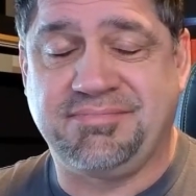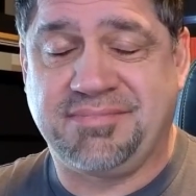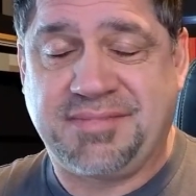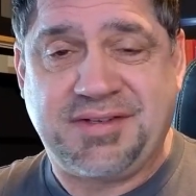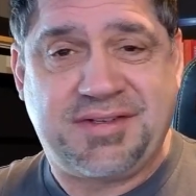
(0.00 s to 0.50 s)

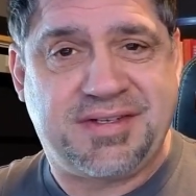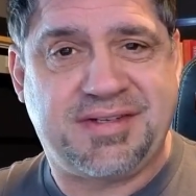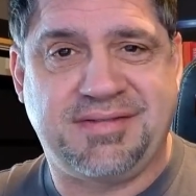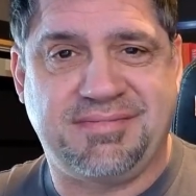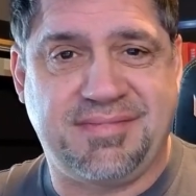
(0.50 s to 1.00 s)
There's
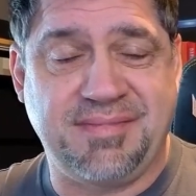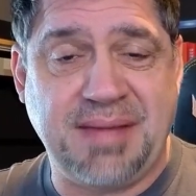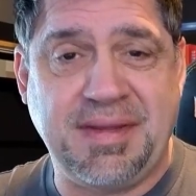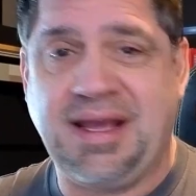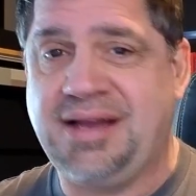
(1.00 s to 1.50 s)
just
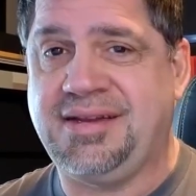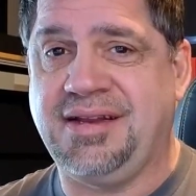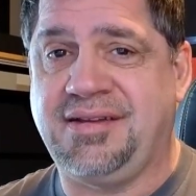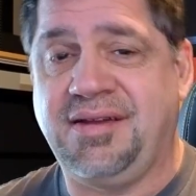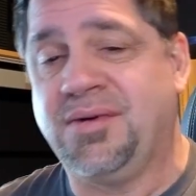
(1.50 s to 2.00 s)
maybe
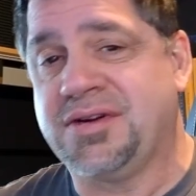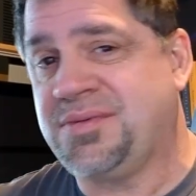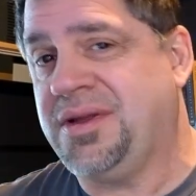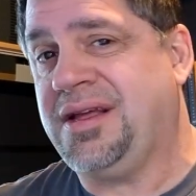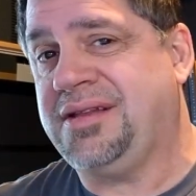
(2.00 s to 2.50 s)
AT&T
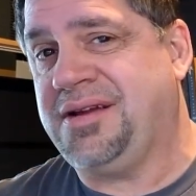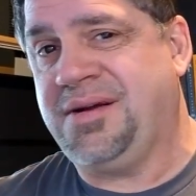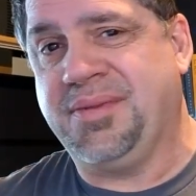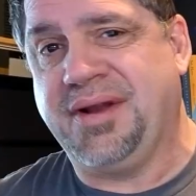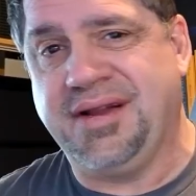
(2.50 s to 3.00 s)
works well out
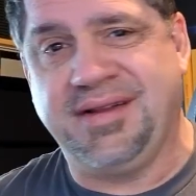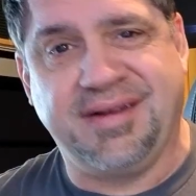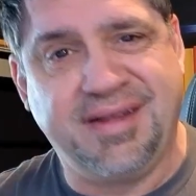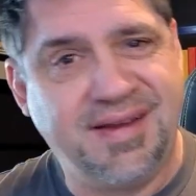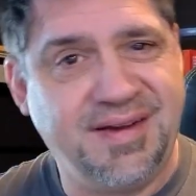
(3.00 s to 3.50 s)
there, but
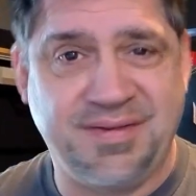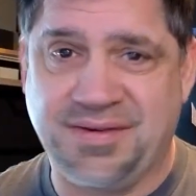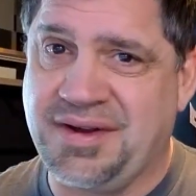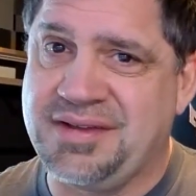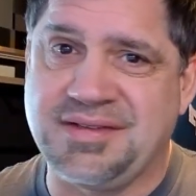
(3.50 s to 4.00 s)

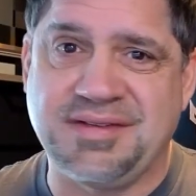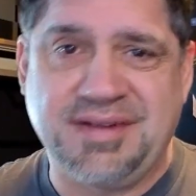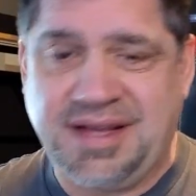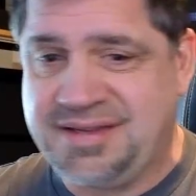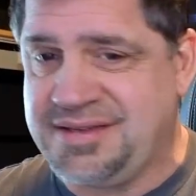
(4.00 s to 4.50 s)

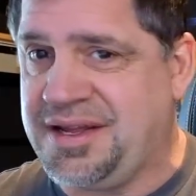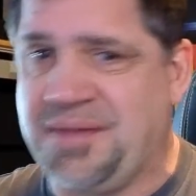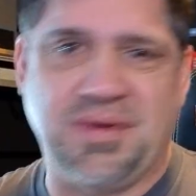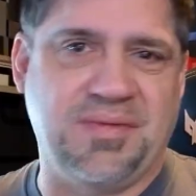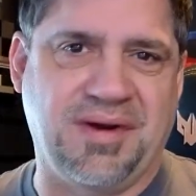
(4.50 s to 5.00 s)
Verizon has
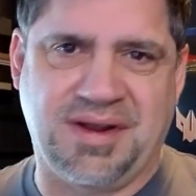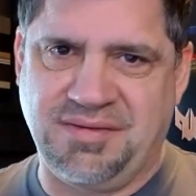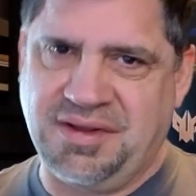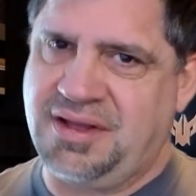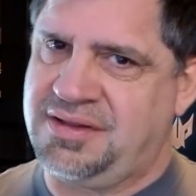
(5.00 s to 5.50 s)
not been
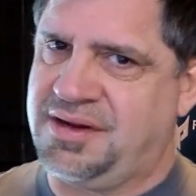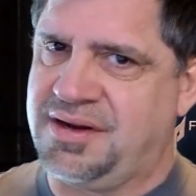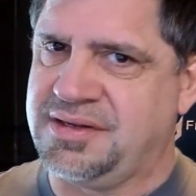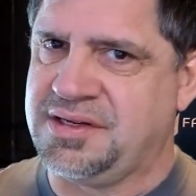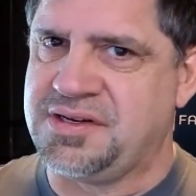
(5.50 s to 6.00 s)
working well out
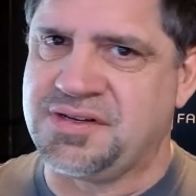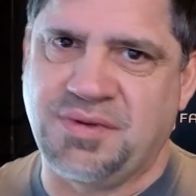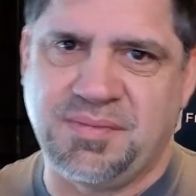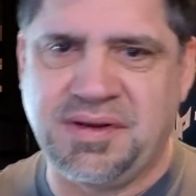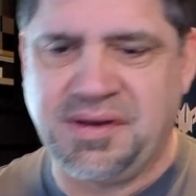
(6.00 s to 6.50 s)
there in the years
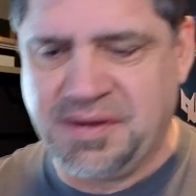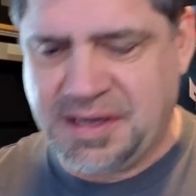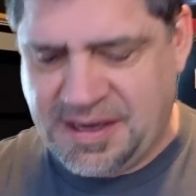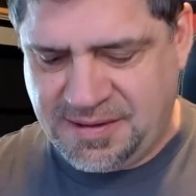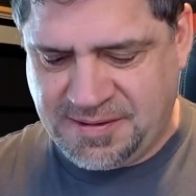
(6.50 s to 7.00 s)
we've been
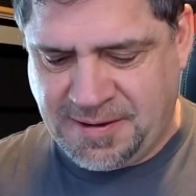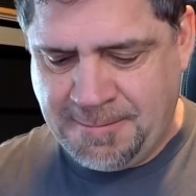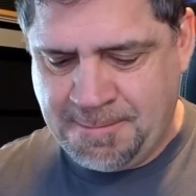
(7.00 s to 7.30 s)
doing it out there.